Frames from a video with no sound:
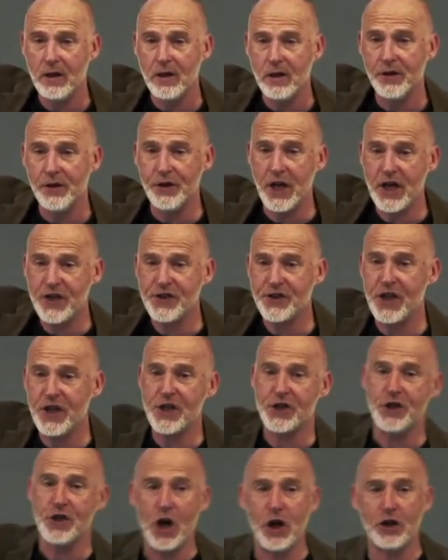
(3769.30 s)
This
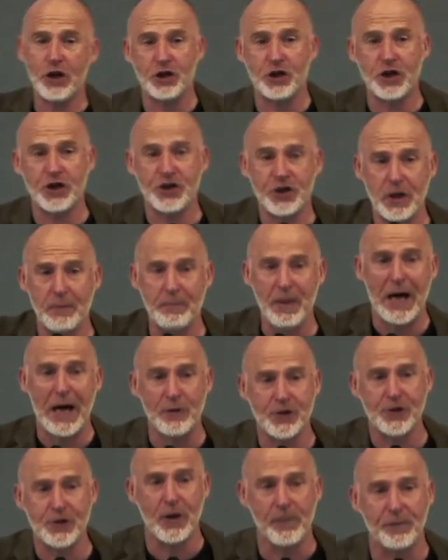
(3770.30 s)
is not just
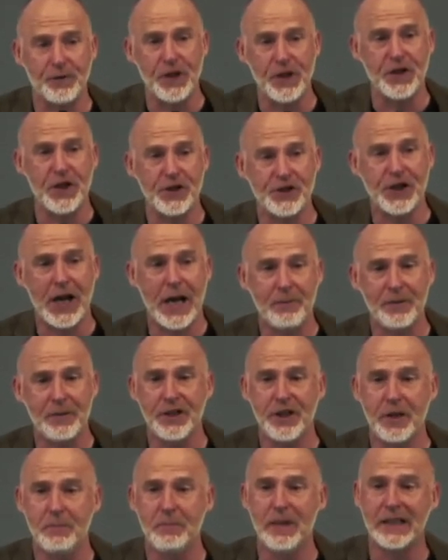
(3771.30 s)
about something that's happening
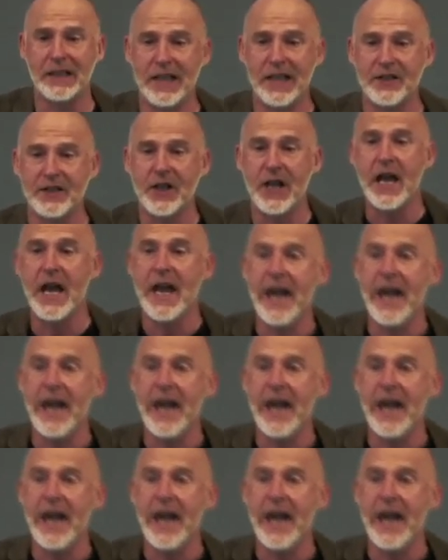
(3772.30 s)
in the Middle East,